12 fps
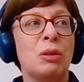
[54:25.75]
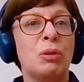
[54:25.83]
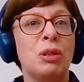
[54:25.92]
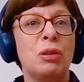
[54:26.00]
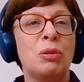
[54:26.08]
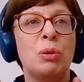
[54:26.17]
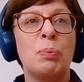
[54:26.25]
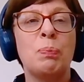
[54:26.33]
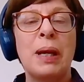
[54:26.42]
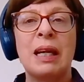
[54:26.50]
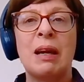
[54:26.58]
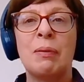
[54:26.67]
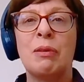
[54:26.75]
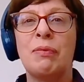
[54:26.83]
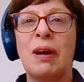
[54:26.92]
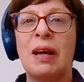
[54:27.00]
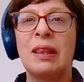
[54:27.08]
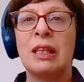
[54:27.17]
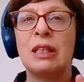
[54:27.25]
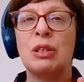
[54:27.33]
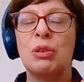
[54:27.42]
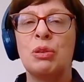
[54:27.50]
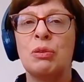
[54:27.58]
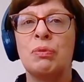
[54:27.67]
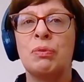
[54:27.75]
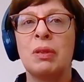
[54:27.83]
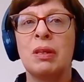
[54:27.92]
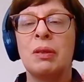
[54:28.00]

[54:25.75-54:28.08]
you can pick up the fact that sort of